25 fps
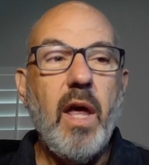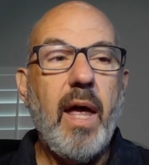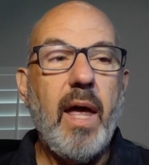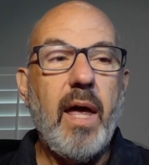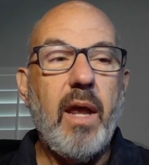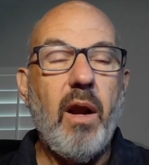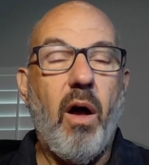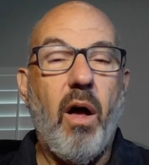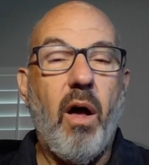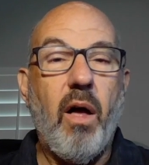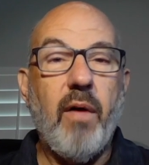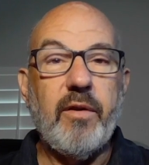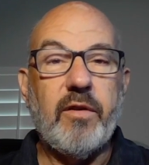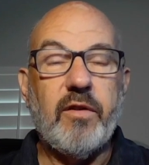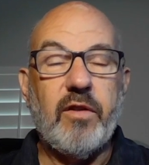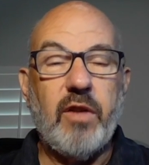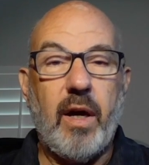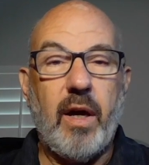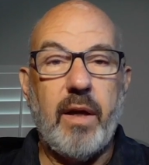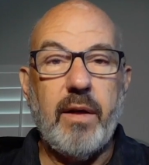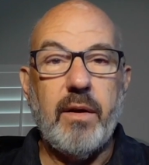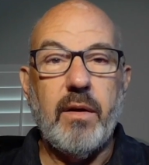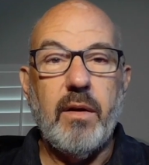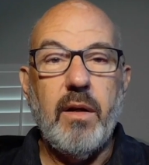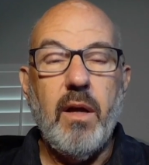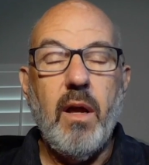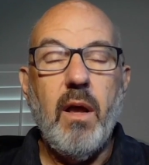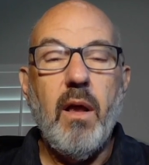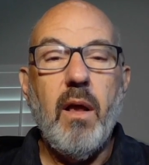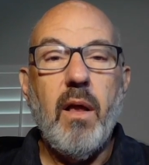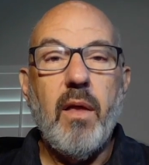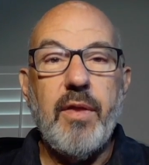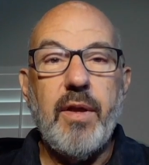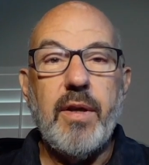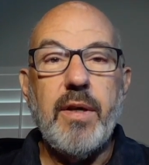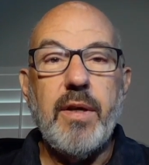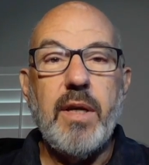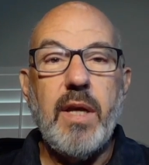And all of a sudden,
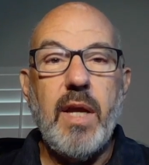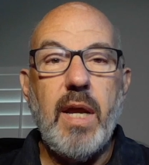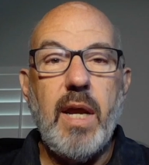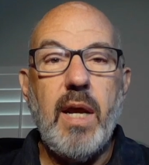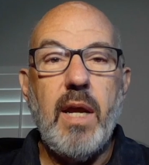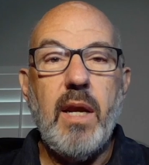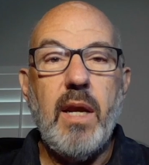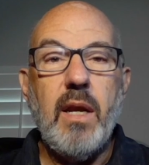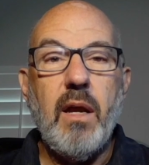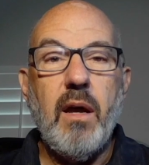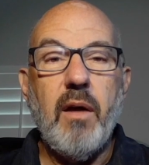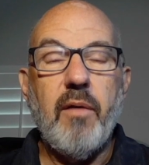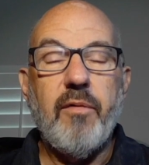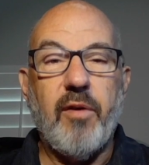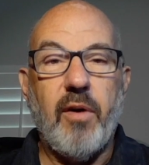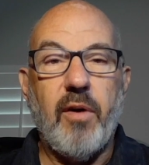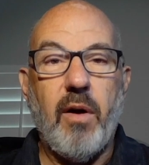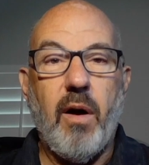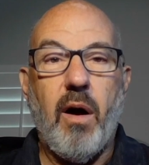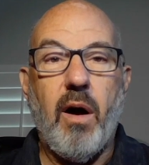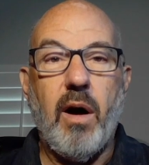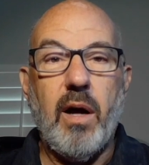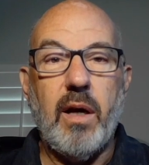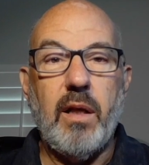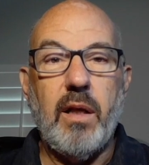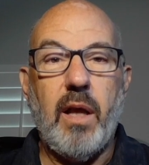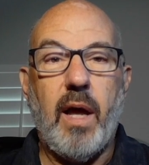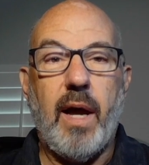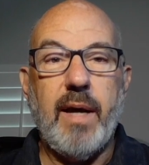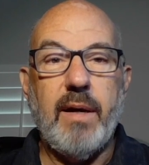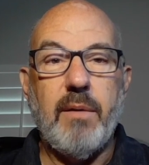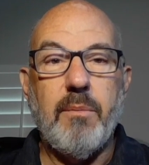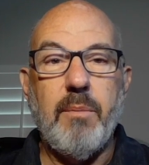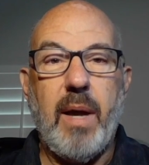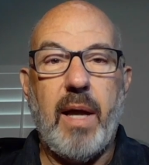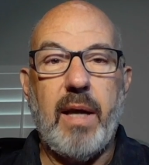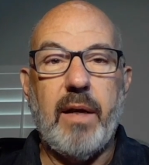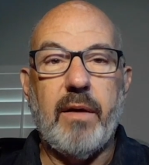the need for
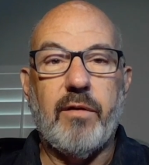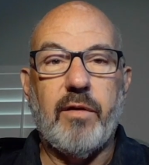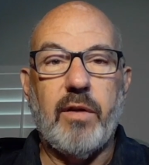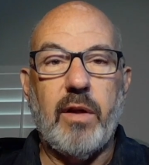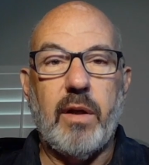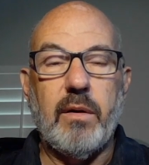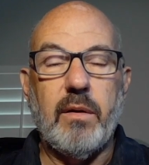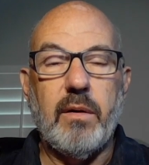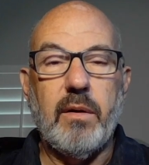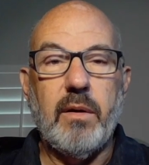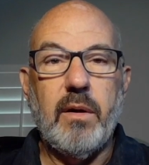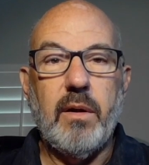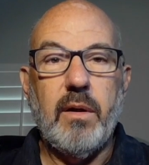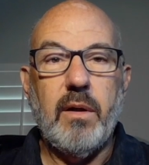online medicine